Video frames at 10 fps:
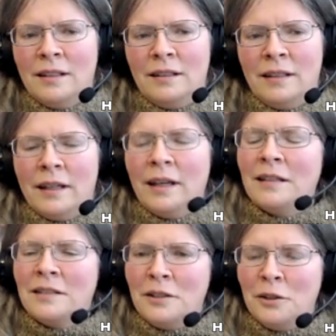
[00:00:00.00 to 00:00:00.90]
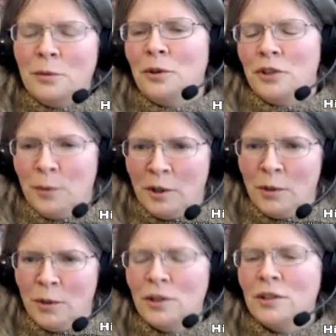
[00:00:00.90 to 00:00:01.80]
yeah, it has to do also
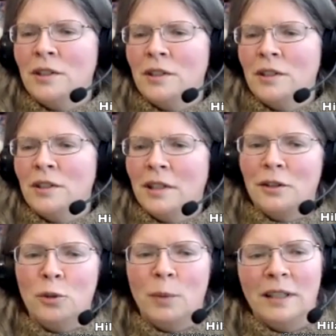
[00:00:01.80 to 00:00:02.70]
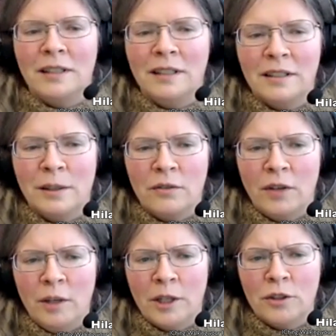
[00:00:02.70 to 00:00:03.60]
with modesty and humility. So it's
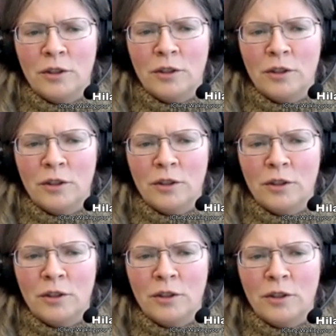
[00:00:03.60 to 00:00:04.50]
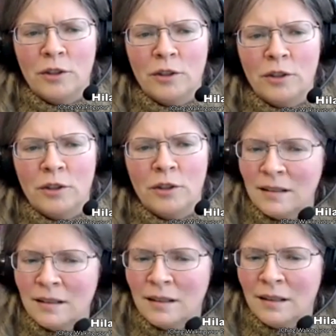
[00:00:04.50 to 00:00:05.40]
very much the one
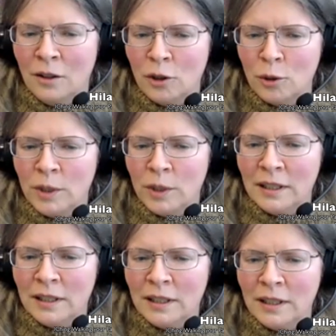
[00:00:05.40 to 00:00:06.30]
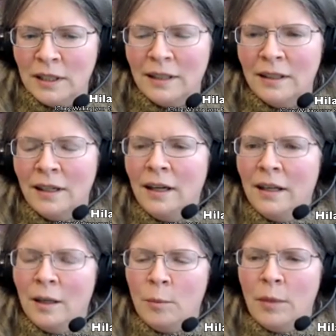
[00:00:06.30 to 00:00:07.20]
gets it done and it's not
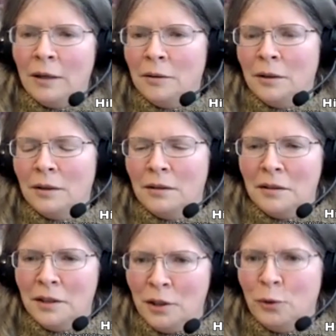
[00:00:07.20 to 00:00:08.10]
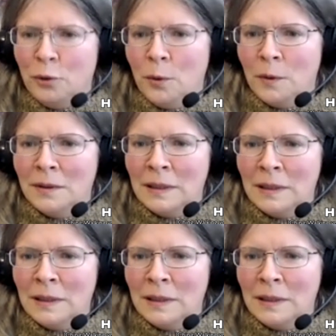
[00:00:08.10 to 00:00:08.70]
particularly about you.